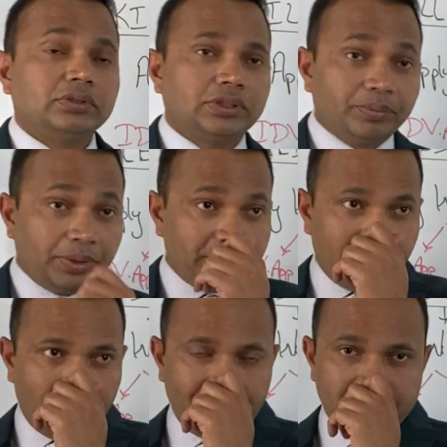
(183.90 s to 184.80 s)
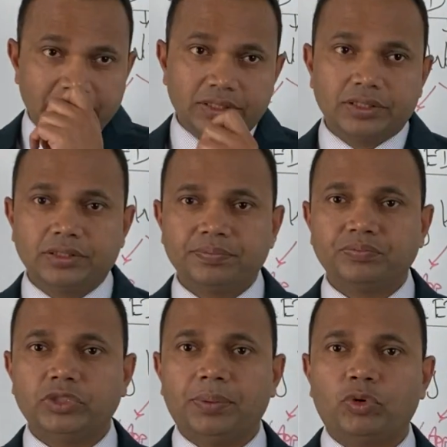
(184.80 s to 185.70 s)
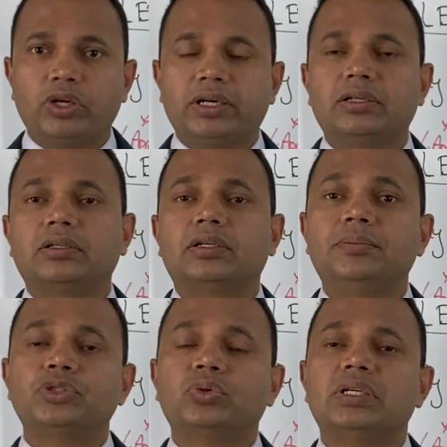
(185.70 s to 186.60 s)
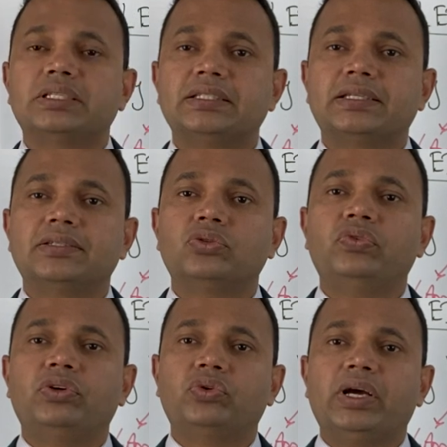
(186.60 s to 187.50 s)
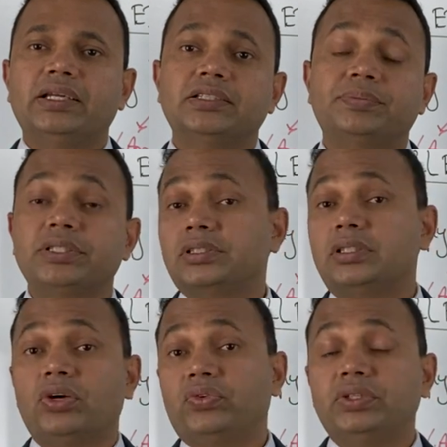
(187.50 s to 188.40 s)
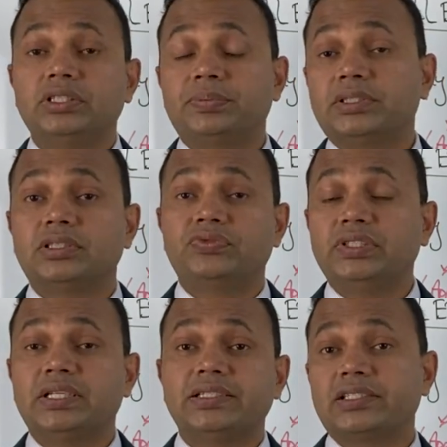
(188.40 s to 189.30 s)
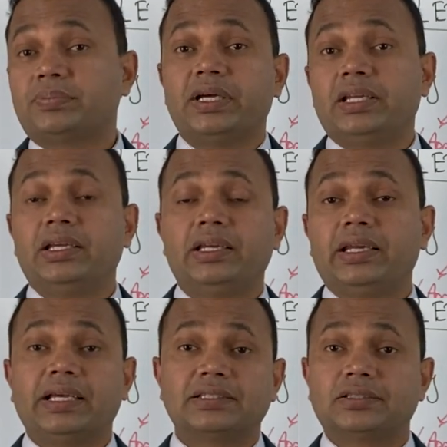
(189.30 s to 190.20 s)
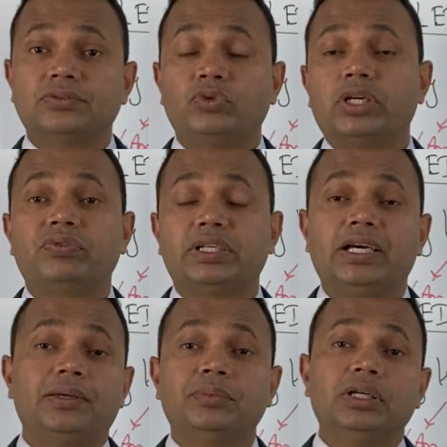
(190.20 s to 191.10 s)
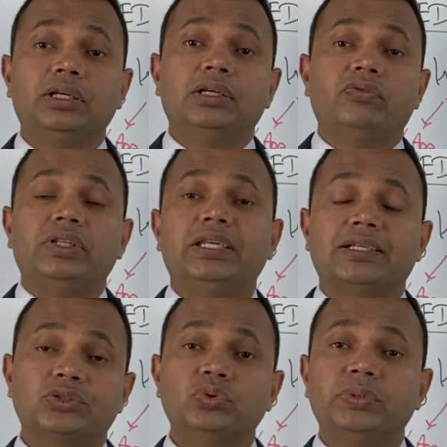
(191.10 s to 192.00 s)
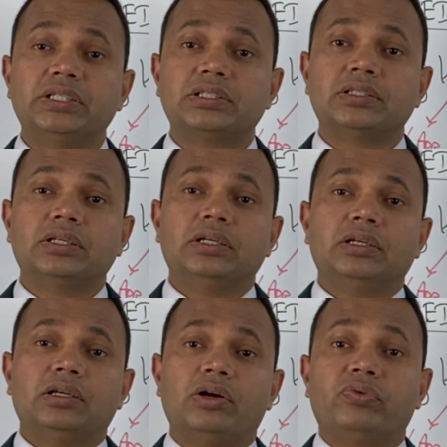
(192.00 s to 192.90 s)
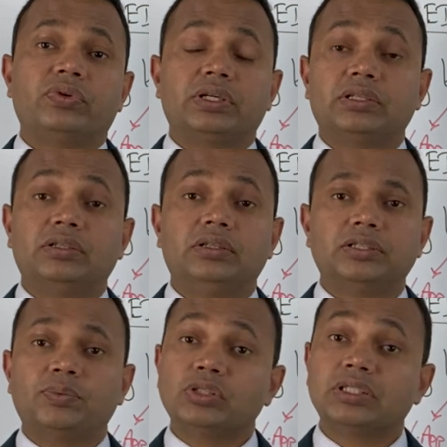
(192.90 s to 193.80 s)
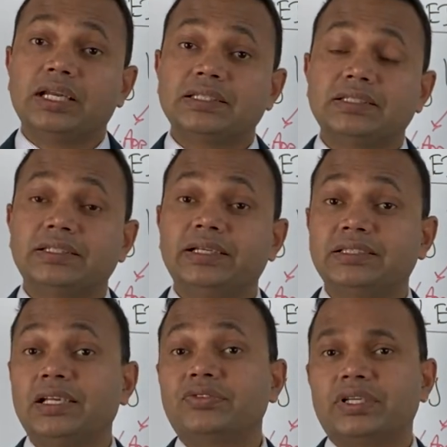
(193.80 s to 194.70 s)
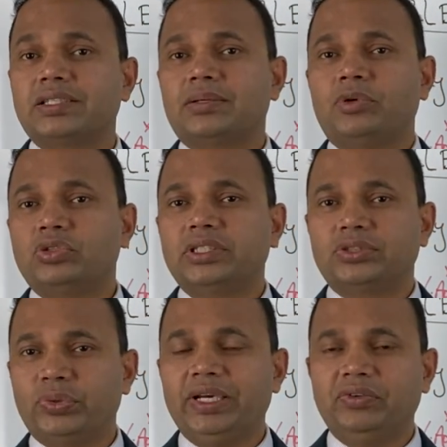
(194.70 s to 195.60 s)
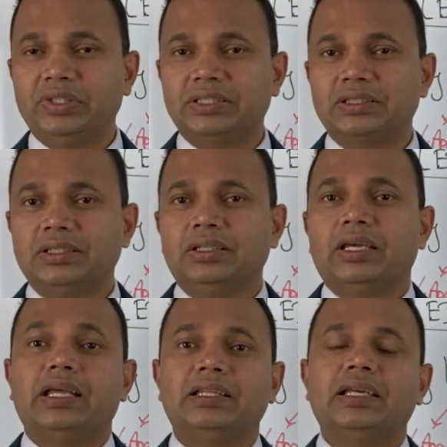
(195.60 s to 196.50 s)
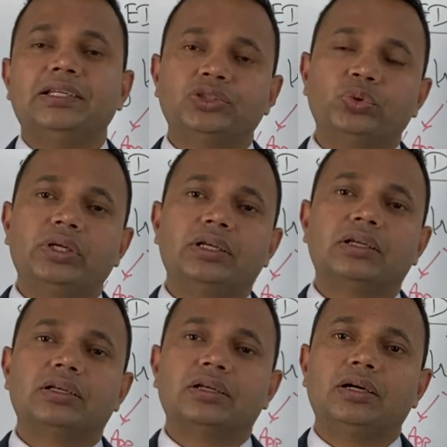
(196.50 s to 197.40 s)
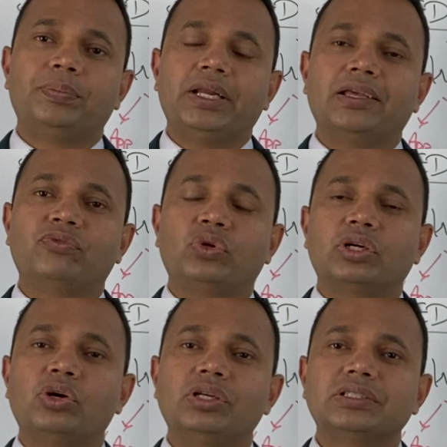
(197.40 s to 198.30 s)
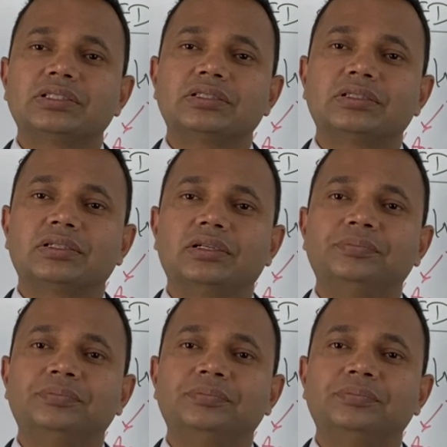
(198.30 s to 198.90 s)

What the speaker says: sometimes it happens, the employer comes to us and says, oh, we want to hire this person. However, this person's visa is expiring in next whatever time, within next 2 months. However, the sponsor licensing itself takes about 6 to 8 weeks, and then issuing, applying for a CoS,